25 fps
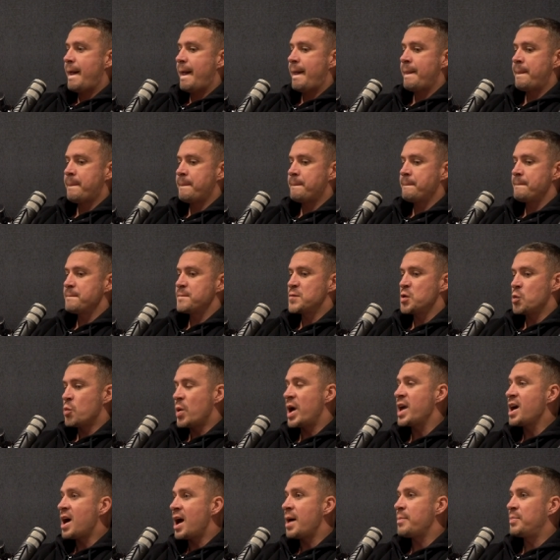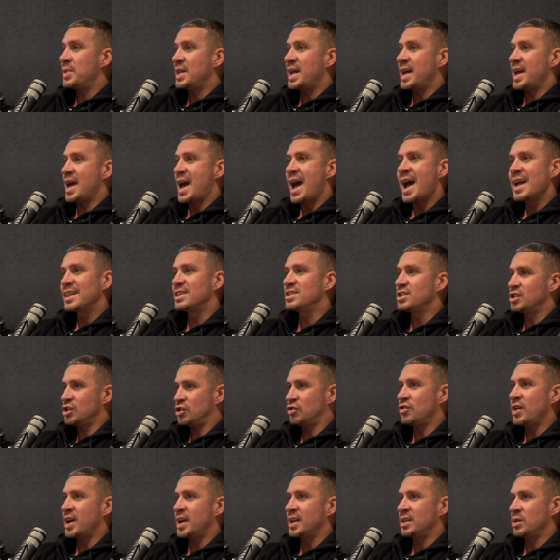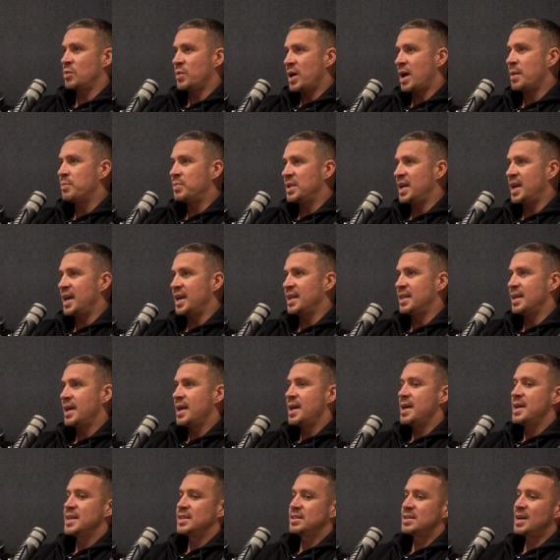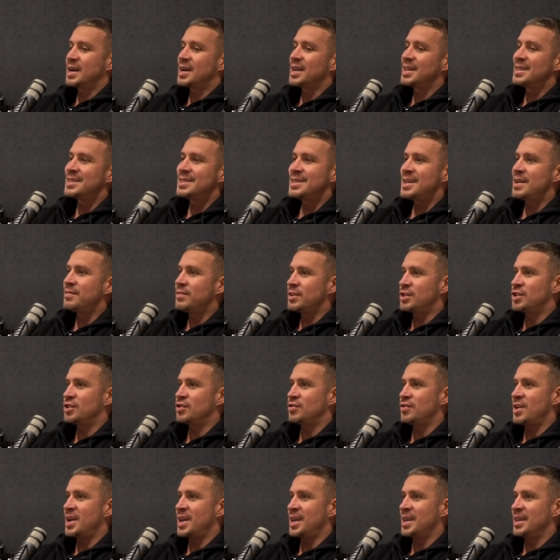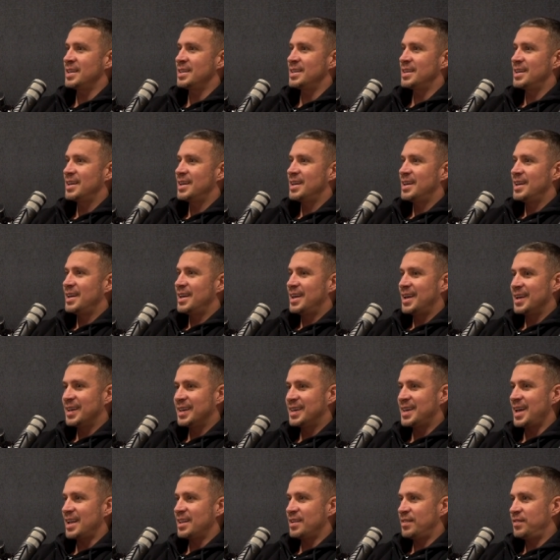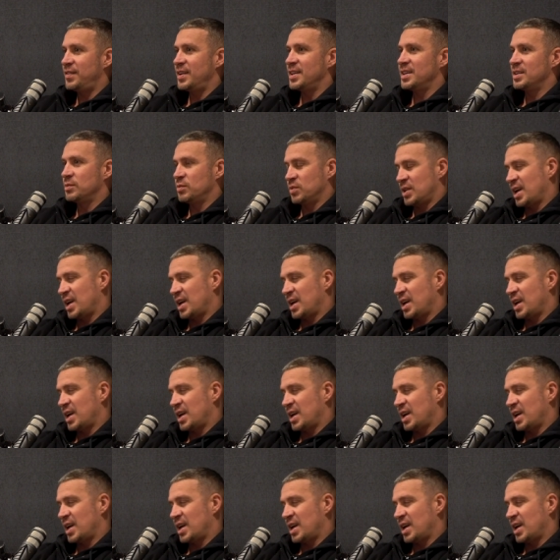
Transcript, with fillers: and the way I play, I had to train the way I played, so I could never train and get the fitness.